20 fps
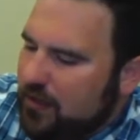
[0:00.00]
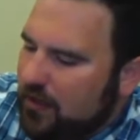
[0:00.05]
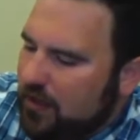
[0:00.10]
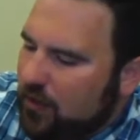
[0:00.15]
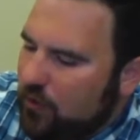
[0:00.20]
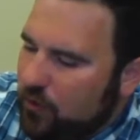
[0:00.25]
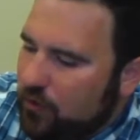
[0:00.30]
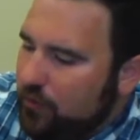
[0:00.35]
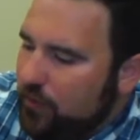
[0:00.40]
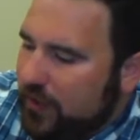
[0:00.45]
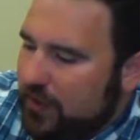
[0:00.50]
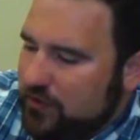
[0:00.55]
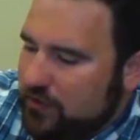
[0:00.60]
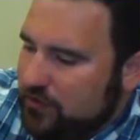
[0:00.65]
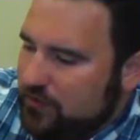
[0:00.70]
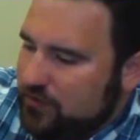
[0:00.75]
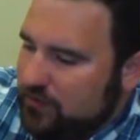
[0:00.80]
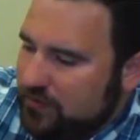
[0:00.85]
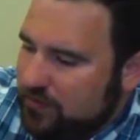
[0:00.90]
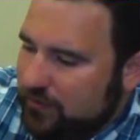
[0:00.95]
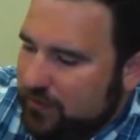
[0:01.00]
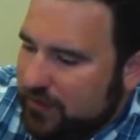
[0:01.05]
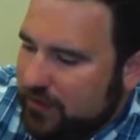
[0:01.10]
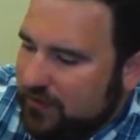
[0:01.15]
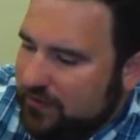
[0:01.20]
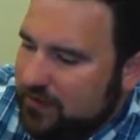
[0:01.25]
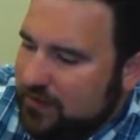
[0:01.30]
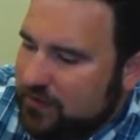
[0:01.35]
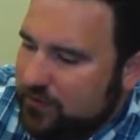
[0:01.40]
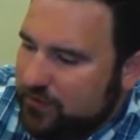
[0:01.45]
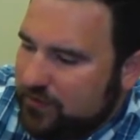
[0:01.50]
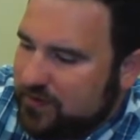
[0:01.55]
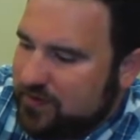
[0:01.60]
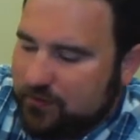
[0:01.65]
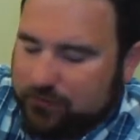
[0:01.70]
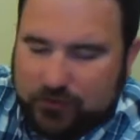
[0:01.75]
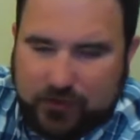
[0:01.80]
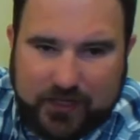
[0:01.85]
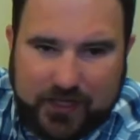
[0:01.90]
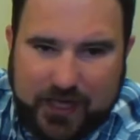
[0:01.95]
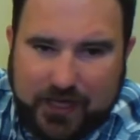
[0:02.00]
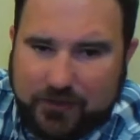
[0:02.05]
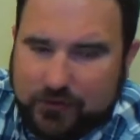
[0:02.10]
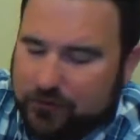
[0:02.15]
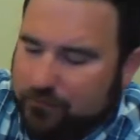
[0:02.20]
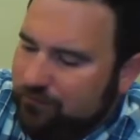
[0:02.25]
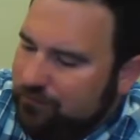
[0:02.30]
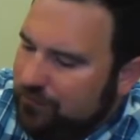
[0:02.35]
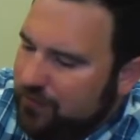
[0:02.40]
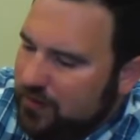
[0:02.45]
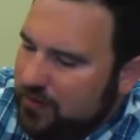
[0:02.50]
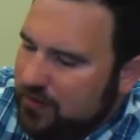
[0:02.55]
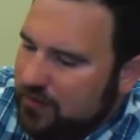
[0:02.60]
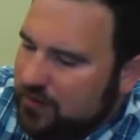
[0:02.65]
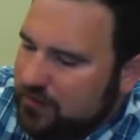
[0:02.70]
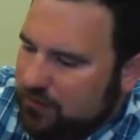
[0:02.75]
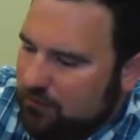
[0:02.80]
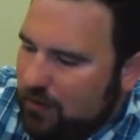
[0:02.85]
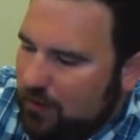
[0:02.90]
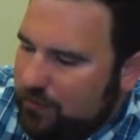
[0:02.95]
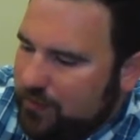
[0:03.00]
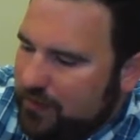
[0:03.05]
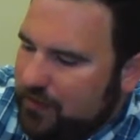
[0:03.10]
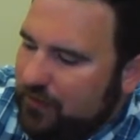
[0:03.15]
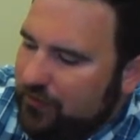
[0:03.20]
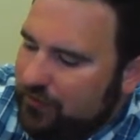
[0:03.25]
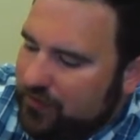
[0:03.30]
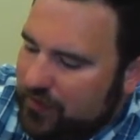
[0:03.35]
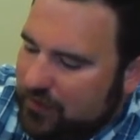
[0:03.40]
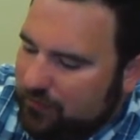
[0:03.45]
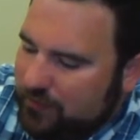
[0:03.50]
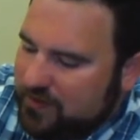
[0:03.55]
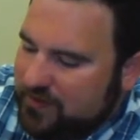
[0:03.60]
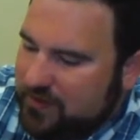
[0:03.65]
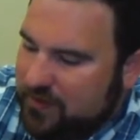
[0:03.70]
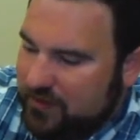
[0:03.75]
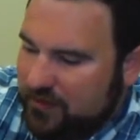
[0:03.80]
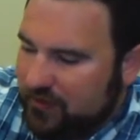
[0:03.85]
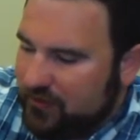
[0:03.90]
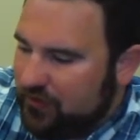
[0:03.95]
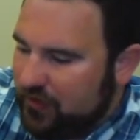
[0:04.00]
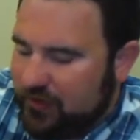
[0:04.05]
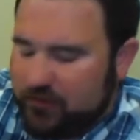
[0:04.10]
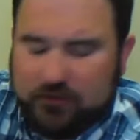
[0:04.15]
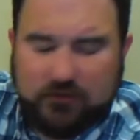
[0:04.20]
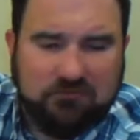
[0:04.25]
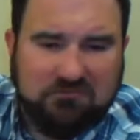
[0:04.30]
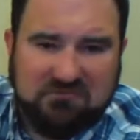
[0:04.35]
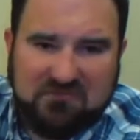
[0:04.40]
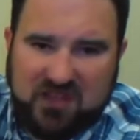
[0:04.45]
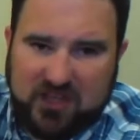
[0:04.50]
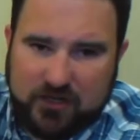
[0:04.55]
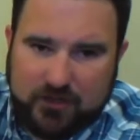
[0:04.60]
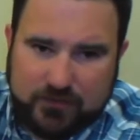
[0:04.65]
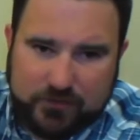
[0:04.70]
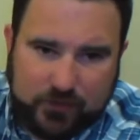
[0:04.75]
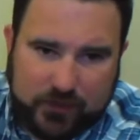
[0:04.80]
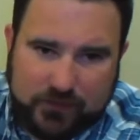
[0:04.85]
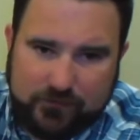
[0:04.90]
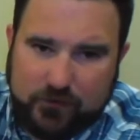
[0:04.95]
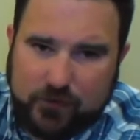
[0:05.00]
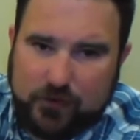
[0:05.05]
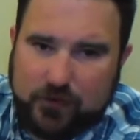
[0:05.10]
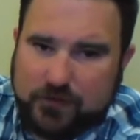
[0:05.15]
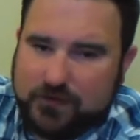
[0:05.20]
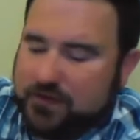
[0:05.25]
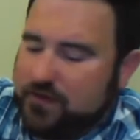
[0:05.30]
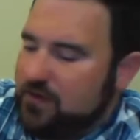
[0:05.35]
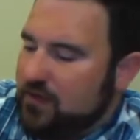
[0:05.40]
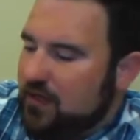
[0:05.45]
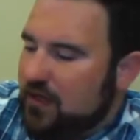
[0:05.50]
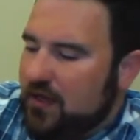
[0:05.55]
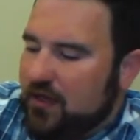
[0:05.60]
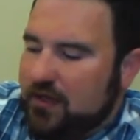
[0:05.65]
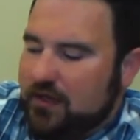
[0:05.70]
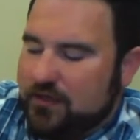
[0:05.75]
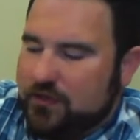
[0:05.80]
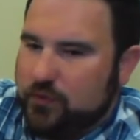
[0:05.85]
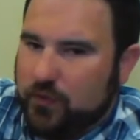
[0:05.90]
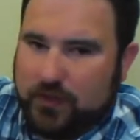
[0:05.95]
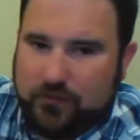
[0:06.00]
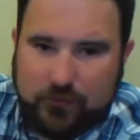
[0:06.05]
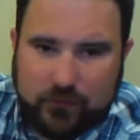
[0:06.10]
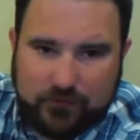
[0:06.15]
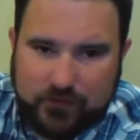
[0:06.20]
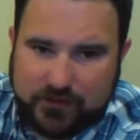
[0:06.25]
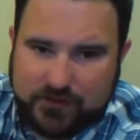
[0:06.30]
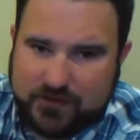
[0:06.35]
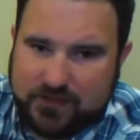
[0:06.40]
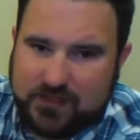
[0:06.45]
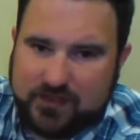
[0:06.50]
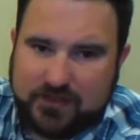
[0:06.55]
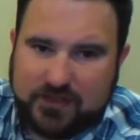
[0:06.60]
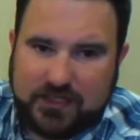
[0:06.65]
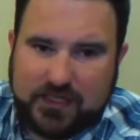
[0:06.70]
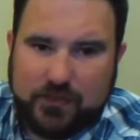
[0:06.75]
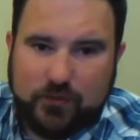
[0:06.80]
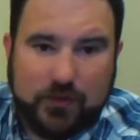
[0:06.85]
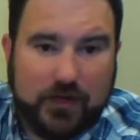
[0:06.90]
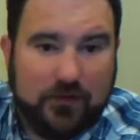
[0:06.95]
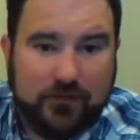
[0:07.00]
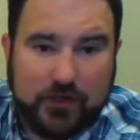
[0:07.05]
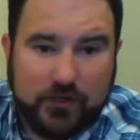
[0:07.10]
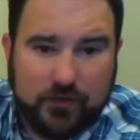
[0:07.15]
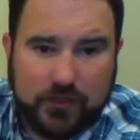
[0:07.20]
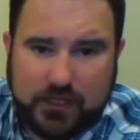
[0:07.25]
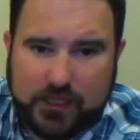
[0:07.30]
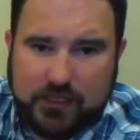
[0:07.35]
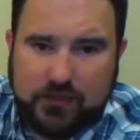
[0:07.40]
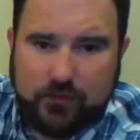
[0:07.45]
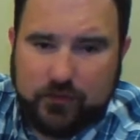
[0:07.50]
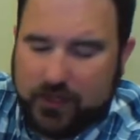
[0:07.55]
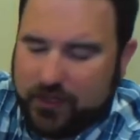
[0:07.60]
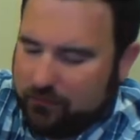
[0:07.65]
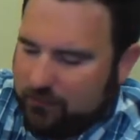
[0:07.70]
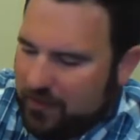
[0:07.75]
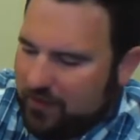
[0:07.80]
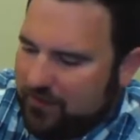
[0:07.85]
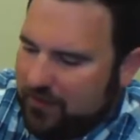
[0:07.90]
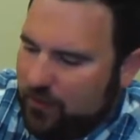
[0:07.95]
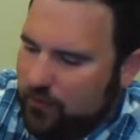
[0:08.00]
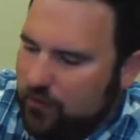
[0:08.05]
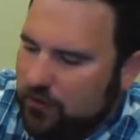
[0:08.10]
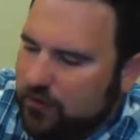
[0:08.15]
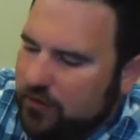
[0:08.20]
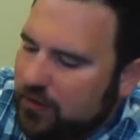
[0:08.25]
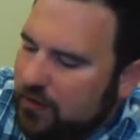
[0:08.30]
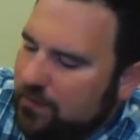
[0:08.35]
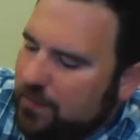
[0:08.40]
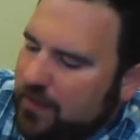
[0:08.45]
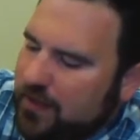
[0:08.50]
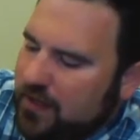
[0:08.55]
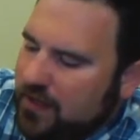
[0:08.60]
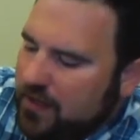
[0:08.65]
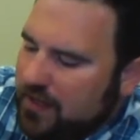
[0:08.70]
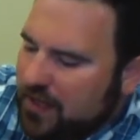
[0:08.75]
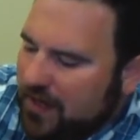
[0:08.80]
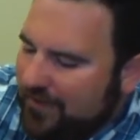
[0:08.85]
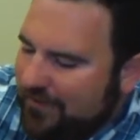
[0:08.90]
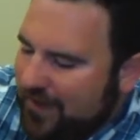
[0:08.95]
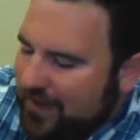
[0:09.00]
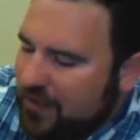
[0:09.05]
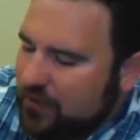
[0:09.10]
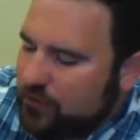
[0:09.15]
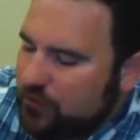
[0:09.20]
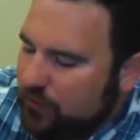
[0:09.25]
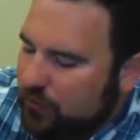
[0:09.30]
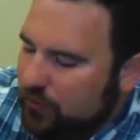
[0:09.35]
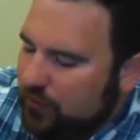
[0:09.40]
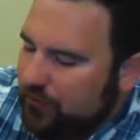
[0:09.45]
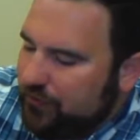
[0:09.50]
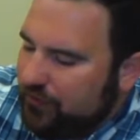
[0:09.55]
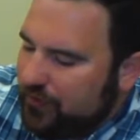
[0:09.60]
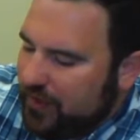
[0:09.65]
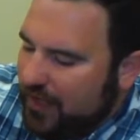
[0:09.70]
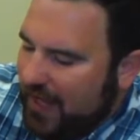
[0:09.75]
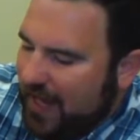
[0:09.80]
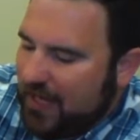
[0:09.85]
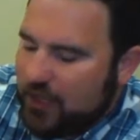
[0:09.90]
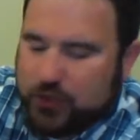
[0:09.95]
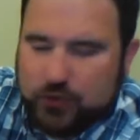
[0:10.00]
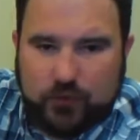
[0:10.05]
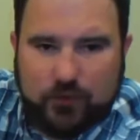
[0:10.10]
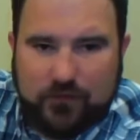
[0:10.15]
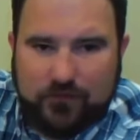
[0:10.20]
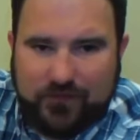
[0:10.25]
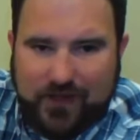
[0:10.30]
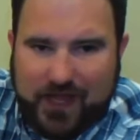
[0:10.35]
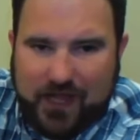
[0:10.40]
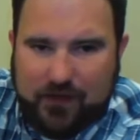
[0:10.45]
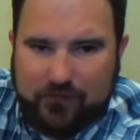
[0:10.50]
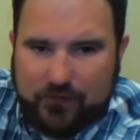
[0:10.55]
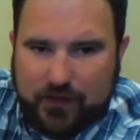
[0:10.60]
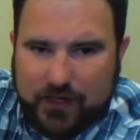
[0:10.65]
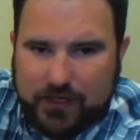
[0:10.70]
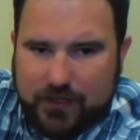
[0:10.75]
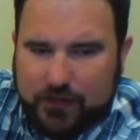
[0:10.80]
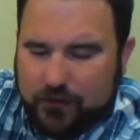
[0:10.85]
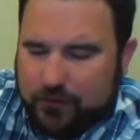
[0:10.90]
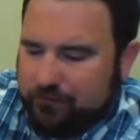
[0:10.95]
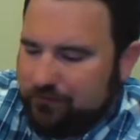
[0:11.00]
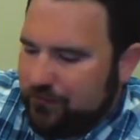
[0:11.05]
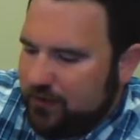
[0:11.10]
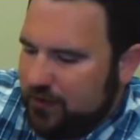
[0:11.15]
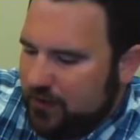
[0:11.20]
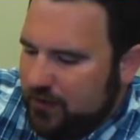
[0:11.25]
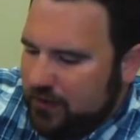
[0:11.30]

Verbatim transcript: Uh, or we can just do something like this with a simple connector. So my PLC can be sending a signal, 120 volts, uh, 24 volts DC, whatever you need. We can make that work and that controls the actual valve right here.